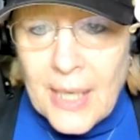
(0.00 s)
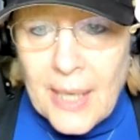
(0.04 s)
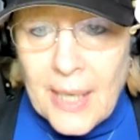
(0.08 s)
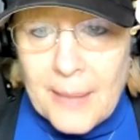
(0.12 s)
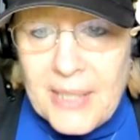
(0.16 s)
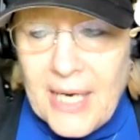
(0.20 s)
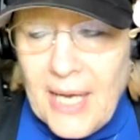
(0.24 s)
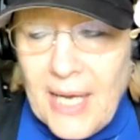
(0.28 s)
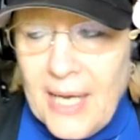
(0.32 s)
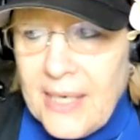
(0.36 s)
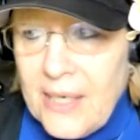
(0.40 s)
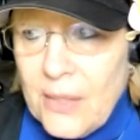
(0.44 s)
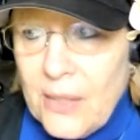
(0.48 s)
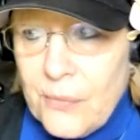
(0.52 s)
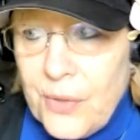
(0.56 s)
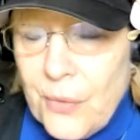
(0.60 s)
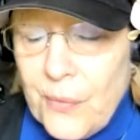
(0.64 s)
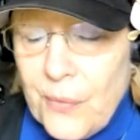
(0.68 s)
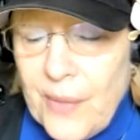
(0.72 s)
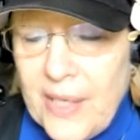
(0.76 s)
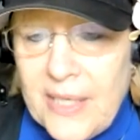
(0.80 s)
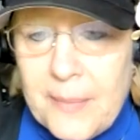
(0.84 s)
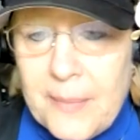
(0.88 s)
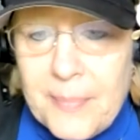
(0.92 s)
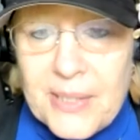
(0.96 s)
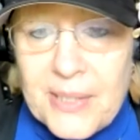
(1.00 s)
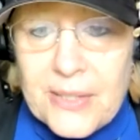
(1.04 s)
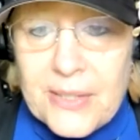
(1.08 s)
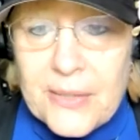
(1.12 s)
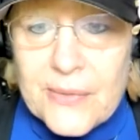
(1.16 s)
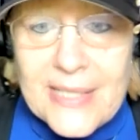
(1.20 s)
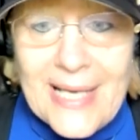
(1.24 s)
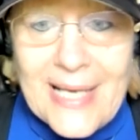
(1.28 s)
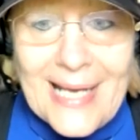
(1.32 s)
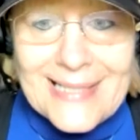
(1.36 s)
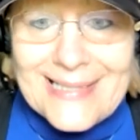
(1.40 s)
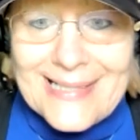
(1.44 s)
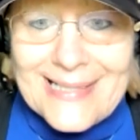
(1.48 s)
I mean, I don't know anybody who
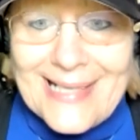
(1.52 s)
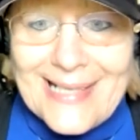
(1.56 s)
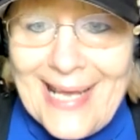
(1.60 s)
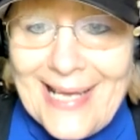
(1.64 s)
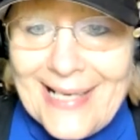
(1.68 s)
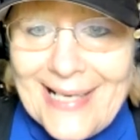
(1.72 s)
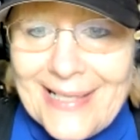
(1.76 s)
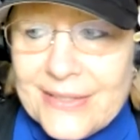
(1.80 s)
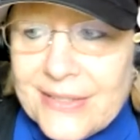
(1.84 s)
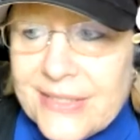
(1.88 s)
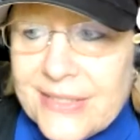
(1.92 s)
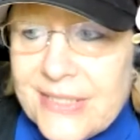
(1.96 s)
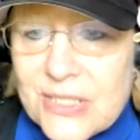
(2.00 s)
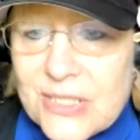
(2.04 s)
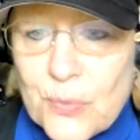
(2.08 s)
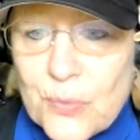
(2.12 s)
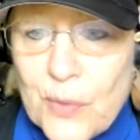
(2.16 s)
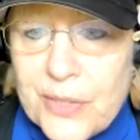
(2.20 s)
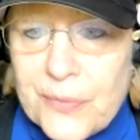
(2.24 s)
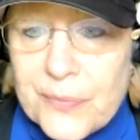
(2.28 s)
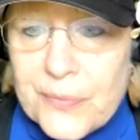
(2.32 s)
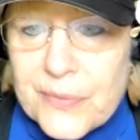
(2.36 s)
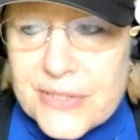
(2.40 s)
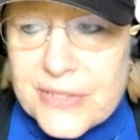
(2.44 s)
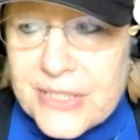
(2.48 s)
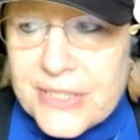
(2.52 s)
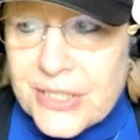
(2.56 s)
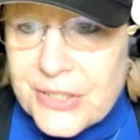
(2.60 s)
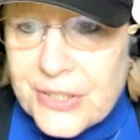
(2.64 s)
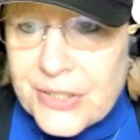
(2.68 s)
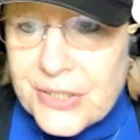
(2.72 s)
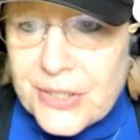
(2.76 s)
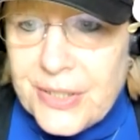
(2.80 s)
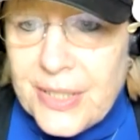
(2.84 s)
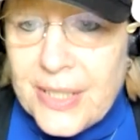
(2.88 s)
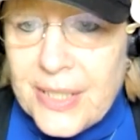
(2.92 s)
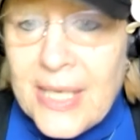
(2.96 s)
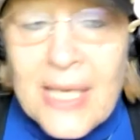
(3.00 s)
hasn't had at least one
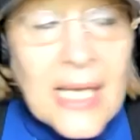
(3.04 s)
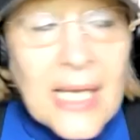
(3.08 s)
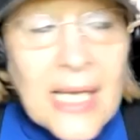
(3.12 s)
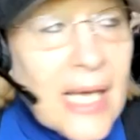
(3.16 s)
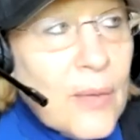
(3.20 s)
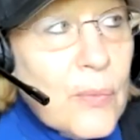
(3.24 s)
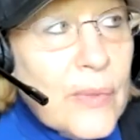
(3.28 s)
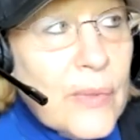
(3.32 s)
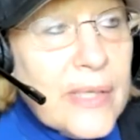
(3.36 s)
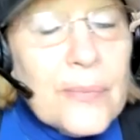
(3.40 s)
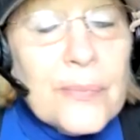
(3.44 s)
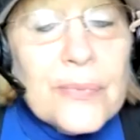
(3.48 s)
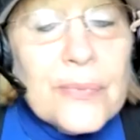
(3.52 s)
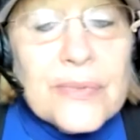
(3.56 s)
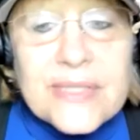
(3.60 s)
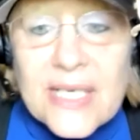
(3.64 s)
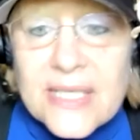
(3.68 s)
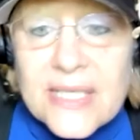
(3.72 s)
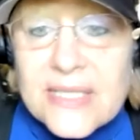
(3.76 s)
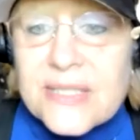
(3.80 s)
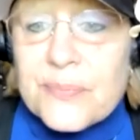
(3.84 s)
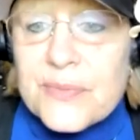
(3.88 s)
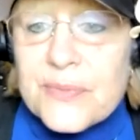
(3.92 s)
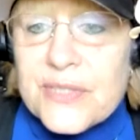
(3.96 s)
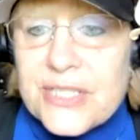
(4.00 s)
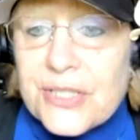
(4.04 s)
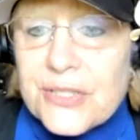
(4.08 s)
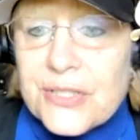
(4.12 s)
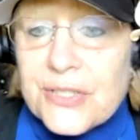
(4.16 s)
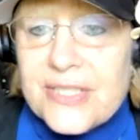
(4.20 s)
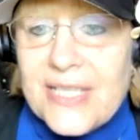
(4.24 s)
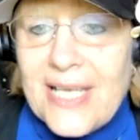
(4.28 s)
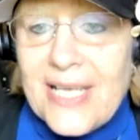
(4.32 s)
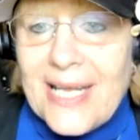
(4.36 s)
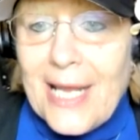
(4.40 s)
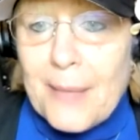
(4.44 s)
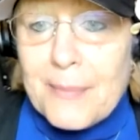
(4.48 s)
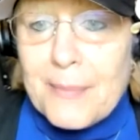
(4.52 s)
return. And when it does
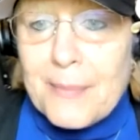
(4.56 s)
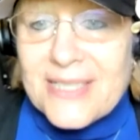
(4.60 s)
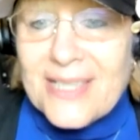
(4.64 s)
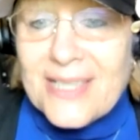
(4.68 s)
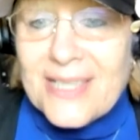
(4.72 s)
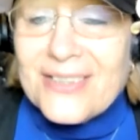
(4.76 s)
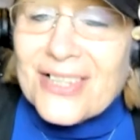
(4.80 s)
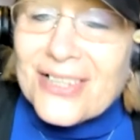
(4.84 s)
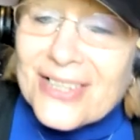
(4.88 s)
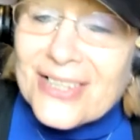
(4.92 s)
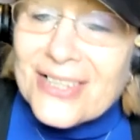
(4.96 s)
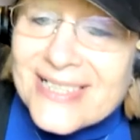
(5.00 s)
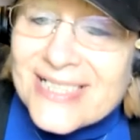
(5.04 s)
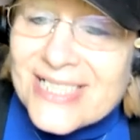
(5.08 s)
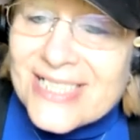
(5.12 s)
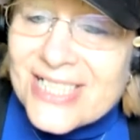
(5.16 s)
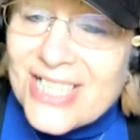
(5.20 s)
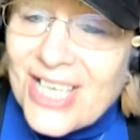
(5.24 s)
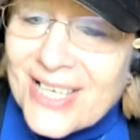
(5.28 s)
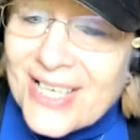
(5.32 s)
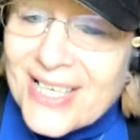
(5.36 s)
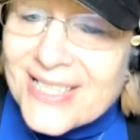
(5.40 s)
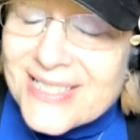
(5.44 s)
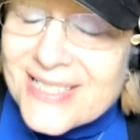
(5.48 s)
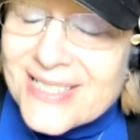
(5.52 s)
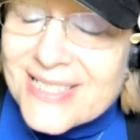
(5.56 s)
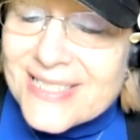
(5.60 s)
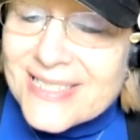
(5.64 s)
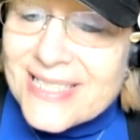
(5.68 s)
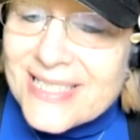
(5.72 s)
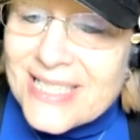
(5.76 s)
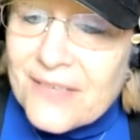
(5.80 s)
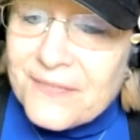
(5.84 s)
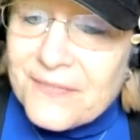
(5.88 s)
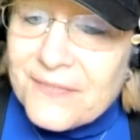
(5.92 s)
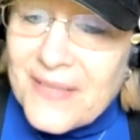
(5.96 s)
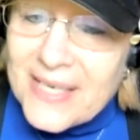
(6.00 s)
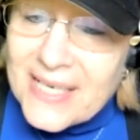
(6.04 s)
return to Amazon, they're going to check it to
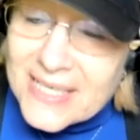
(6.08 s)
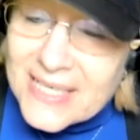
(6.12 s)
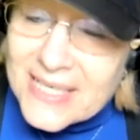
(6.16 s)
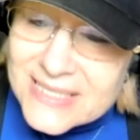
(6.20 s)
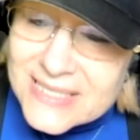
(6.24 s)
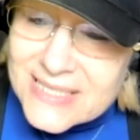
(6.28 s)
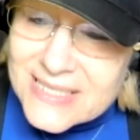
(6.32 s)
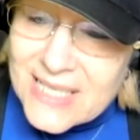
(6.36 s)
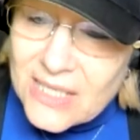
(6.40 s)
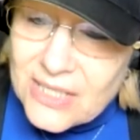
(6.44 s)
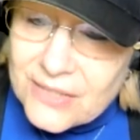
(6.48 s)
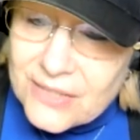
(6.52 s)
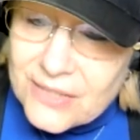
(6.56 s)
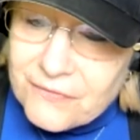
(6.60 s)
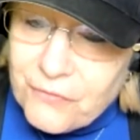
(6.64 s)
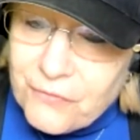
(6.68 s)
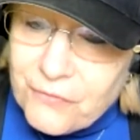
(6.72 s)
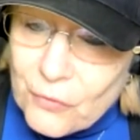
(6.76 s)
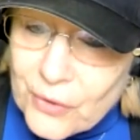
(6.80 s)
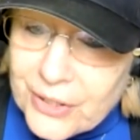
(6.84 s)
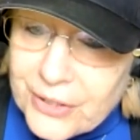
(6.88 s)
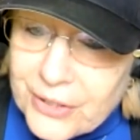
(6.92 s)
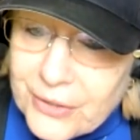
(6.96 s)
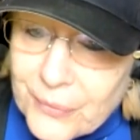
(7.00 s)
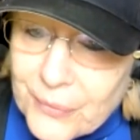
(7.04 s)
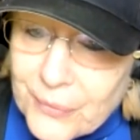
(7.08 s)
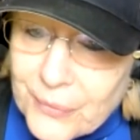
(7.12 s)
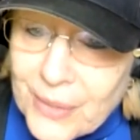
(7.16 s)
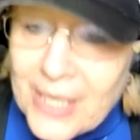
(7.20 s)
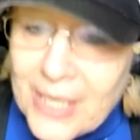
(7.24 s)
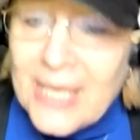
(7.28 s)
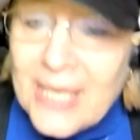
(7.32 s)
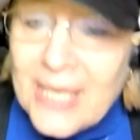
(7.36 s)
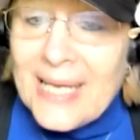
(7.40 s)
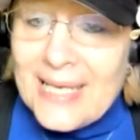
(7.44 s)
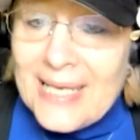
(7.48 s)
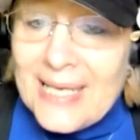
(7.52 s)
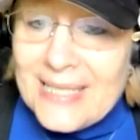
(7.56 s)
see if they can sell it for you
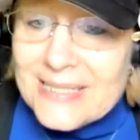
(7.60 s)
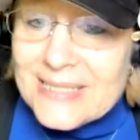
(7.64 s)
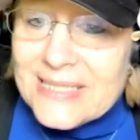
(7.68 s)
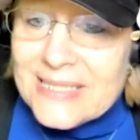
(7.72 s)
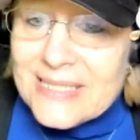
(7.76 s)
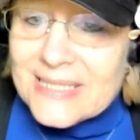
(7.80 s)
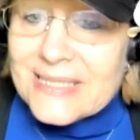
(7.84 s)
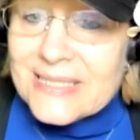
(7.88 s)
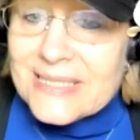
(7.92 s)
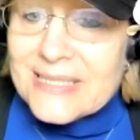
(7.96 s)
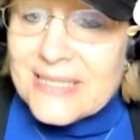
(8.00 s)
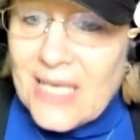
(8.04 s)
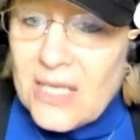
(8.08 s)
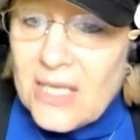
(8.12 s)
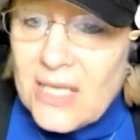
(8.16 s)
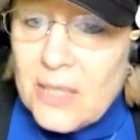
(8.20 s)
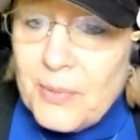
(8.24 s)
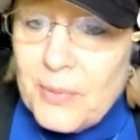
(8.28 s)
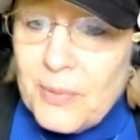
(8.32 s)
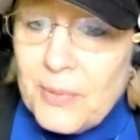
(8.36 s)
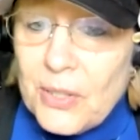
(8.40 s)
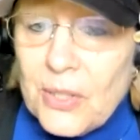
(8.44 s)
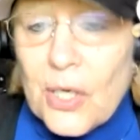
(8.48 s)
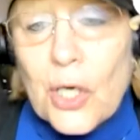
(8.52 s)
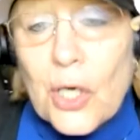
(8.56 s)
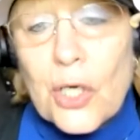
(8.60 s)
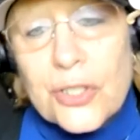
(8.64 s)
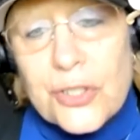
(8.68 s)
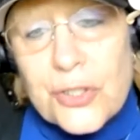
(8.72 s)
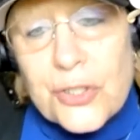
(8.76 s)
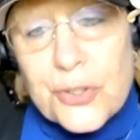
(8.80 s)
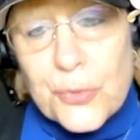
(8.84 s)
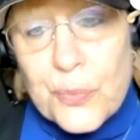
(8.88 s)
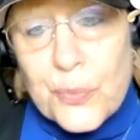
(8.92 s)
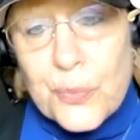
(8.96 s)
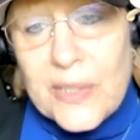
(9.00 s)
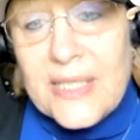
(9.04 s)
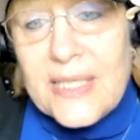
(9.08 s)
is this sellable or
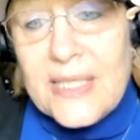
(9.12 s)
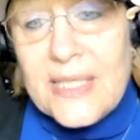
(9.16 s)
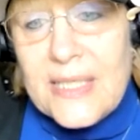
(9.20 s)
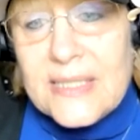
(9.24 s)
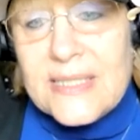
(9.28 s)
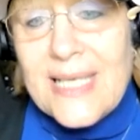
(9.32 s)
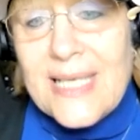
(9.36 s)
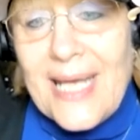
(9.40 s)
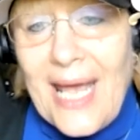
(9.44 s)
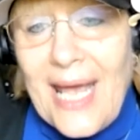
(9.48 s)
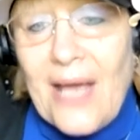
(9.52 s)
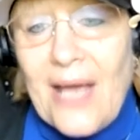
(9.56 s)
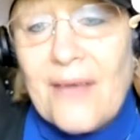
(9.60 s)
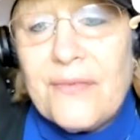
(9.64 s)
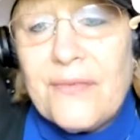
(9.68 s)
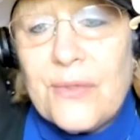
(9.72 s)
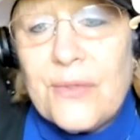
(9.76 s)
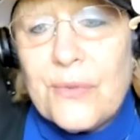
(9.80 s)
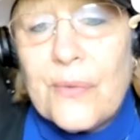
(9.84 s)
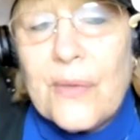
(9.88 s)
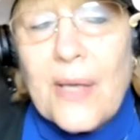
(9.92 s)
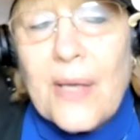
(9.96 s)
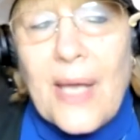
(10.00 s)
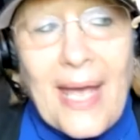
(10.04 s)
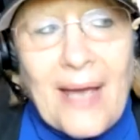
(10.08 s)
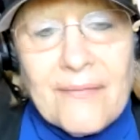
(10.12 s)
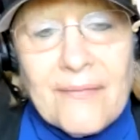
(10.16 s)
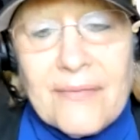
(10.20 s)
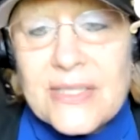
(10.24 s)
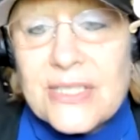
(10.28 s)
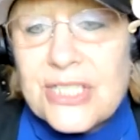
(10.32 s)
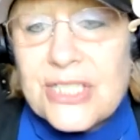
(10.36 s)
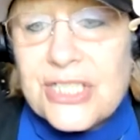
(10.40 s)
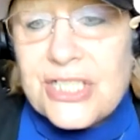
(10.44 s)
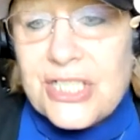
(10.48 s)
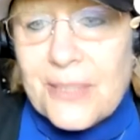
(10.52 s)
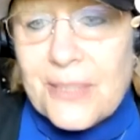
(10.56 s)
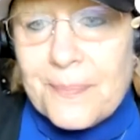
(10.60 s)
do we need to have you have
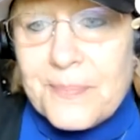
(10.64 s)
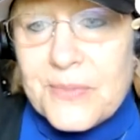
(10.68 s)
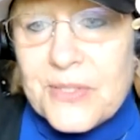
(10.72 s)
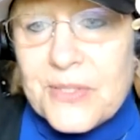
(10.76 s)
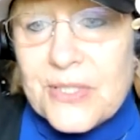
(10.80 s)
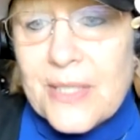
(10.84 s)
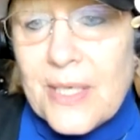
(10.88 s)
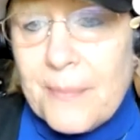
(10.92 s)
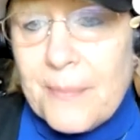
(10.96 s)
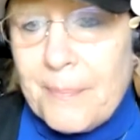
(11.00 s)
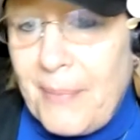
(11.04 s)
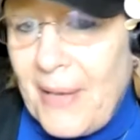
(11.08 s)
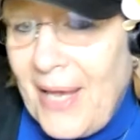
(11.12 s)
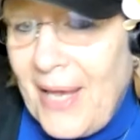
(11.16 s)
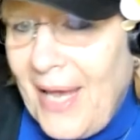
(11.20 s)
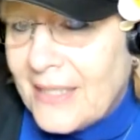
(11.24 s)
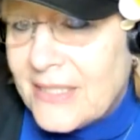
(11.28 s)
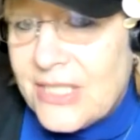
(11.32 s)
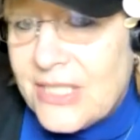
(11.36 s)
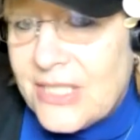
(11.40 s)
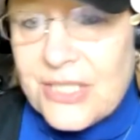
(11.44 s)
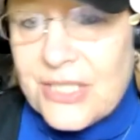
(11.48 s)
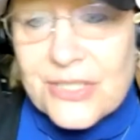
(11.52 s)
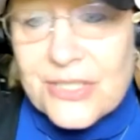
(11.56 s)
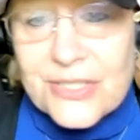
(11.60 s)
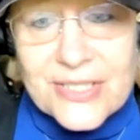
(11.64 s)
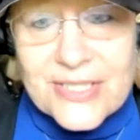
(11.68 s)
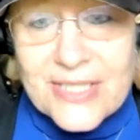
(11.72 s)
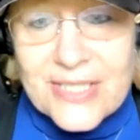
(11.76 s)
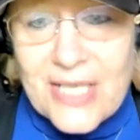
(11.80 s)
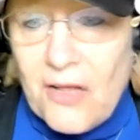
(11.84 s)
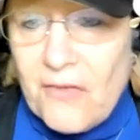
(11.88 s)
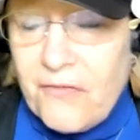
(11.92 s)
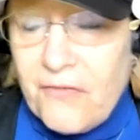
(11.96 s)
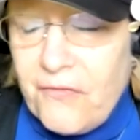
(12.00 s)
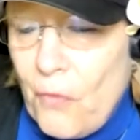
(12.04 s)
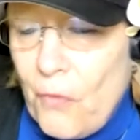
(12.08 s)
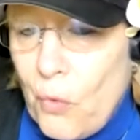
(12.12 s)
it shipped back to
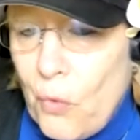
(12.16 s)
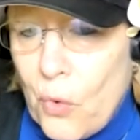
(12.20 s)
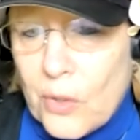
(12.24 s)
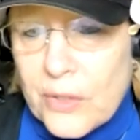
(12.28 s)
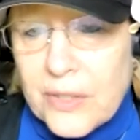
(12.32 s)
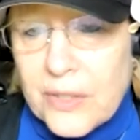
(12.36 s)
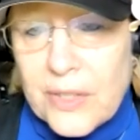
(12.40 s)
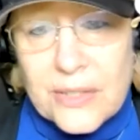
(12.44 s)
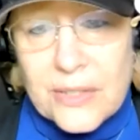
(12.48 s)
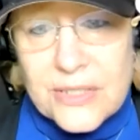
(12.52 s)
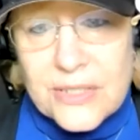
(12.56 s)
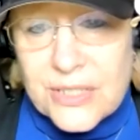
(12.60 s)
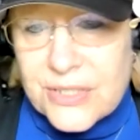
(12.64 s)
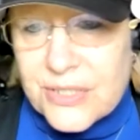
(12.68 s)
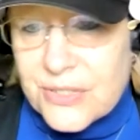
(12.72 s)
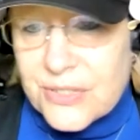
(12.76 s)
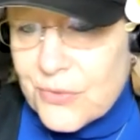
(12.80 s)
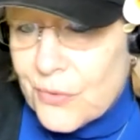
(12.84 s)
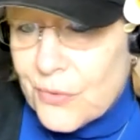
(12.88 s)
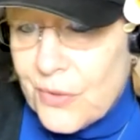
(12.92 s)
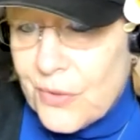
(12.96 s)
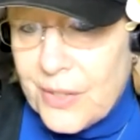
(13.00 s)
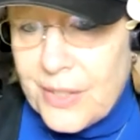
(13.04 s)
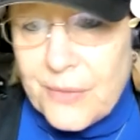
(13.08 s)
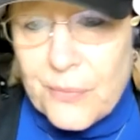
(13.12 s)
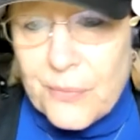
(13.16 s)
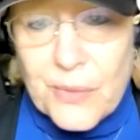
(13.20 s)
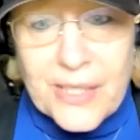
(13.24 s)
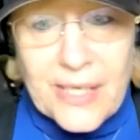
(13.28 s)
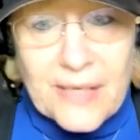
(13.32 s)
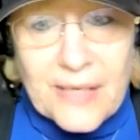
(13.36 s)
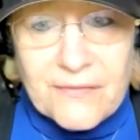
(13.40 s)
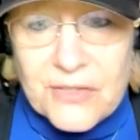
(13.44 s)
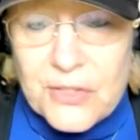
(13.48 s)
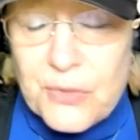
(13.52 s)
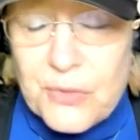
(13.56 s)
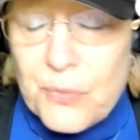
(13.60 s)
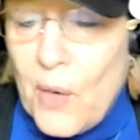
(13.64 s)
yourself or destroyed
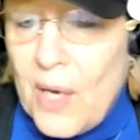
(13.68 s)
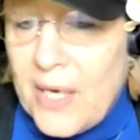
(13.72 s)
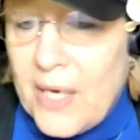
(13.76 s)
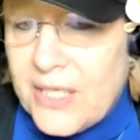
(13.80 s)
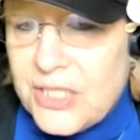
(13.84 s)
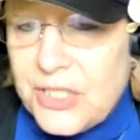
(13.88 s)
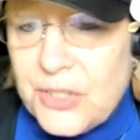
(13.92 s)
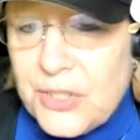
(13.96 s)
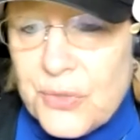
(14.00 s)
whatever you want to